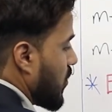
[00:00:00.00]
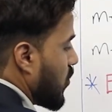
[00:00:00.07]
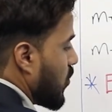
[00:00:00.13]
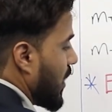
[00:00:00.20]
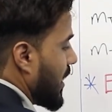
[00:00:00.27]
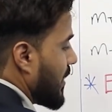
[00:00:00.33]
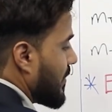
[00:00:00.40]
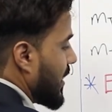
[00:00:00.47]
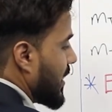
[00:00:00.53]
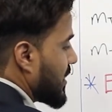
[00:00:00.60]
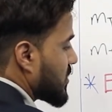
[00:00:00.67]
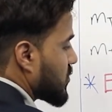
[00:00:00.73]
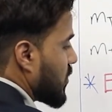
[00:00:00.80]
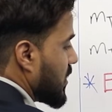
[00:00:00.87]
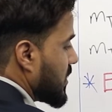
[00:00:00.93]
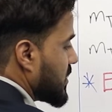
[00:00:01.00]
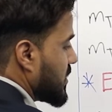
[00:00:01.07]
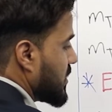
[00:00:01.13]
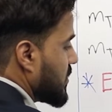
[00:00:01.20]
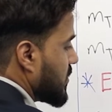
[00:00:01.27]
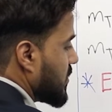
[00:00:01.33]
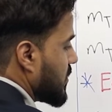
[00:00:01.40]
Y minus
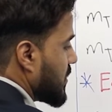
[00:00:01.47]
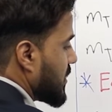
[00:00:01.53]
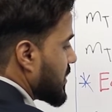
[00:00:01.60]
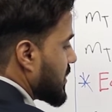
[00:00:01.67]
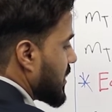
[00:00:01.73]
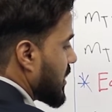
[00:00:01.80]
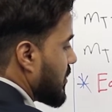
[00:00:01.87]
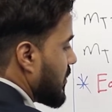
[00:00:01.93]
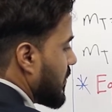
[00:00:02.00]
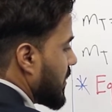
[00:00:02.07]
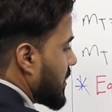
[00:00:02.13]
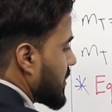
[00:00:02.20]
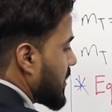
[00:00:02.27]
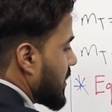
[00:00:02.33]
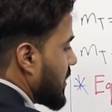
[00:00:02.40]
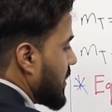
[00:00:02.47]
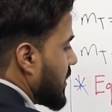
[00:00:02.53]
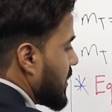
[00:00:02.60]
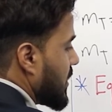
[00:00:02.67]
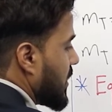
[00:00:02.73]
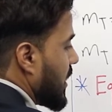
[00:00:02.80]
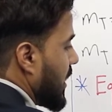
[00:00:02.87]
y0 is equal to
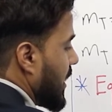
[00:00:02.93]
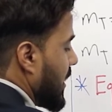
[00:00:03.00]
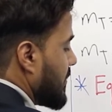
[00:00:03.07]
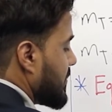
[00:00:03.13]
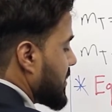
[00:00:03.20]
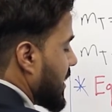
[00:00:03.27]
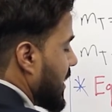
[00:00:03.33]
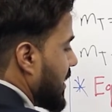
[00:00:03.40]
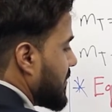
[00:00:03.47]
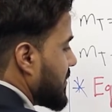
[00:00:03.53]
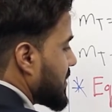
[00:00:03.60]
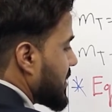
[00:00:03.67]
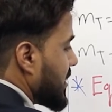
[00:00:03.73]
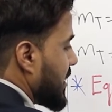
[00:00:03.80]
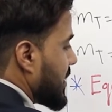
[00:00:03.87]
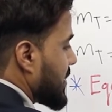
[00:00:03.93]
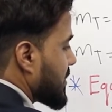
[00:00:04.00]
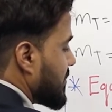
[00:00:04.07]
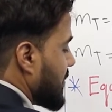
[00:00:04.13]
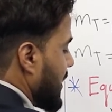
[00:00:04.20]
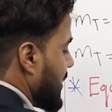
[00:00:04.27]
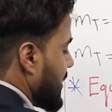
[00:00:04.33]
m times
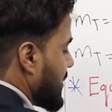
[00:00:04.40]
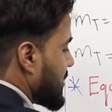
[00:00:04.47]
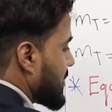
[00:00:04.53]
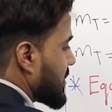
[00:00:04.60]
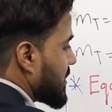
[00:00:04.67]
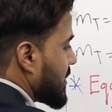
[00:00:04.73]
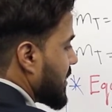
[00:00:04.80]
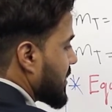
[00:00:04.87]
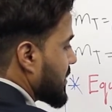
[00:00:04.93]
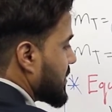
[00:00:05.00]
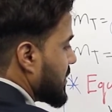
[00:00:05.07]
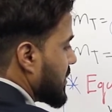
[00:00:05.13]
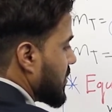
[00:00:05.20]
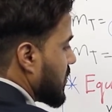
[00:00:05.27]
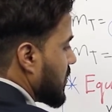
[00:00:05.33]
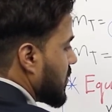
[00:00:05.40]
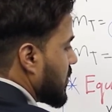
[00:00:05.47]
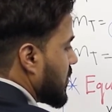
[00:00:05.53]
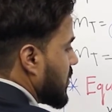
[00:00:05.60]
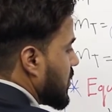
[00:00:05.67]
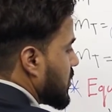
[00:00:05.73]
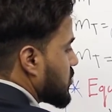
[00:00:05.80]
x minus x0.
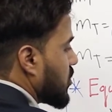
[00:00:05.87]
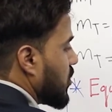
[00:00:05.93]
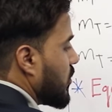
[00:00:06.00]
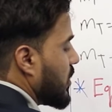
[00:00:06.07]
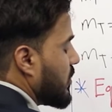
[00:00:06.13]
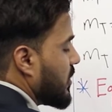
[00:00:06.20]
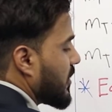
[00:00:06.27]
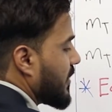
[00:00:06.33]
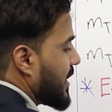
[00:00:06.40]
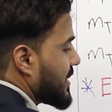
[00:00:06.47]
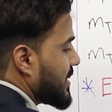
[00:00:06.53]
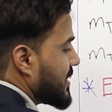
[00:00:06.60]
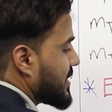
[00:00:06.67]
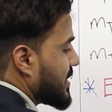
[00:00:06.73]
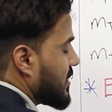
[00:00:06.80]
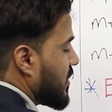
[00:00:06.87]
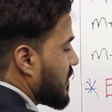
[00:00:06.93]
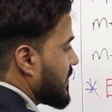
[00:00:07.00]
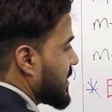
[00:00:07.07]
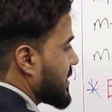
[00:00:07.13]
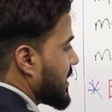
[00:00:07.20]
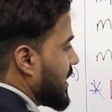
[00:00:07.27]
So when we write instead
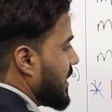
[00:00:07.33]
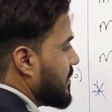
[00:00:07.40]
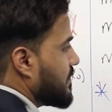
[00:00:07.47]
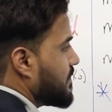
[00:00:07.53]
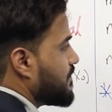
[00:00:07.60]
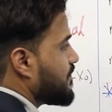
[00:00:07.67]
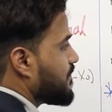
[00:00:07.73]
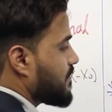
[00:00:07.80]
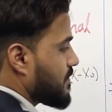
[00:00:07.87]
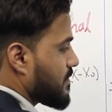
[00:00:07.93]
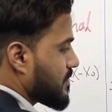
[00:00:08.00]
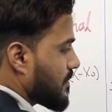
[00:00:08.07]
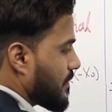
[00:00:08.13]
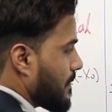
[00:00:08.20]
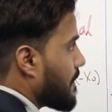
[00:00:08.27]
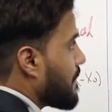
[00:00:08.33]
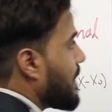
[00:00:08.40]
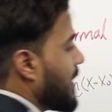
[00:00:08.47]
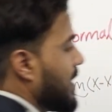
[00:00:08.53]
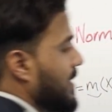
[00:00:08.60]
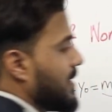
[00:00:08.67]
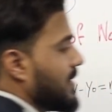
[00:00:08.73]
of this m
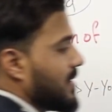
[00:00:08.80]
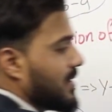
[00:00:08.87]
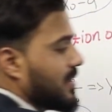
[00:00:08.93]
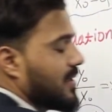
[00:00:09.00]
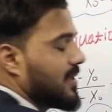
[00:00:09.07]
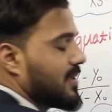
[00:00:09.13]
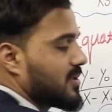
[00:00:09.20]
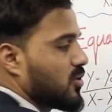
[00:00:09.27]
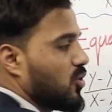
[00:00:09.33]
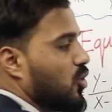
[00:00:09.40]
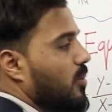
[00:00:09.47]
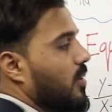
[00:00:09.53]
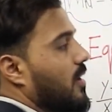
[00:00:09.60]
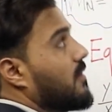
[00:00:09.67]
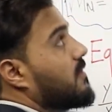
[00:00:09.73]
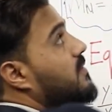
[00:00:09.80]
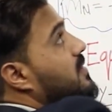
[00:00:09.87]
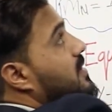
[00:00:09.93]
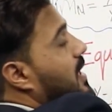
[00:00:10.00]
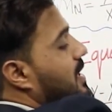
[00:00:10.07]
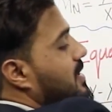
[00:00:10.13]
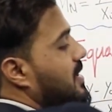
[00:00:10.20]
slope
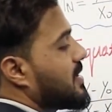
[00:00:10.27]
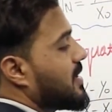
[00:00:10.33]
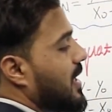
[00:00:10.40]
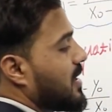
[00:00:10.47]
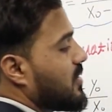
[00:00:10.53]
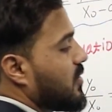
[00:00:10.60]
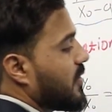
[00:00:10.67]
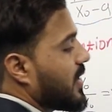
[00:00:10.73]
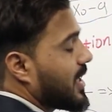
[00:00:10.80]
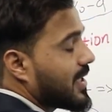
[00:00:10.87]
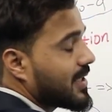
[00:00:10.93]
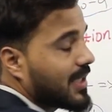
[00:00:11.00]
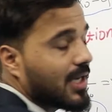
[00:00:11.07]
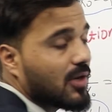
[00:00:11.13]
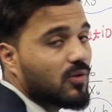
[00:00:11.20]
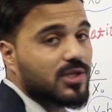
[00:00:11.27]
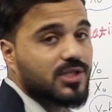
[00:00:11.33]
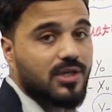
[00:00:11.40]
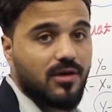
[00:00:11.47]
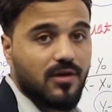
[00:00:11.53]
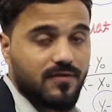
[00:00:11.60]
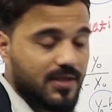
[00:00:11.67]
of tangent line, you will get the
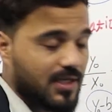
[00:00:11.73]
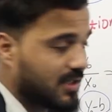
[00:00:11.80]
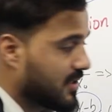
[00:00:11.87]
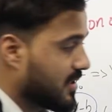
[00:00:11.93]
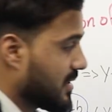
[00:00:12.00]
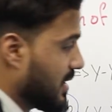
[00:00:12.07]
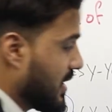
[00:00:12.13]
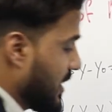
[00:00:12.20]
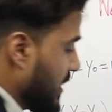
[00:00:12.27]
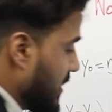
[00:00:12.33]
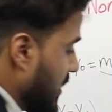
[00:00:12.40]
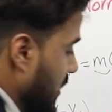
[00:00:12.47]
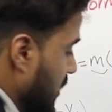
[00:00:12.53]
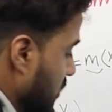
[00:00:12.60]
equation of tangent line.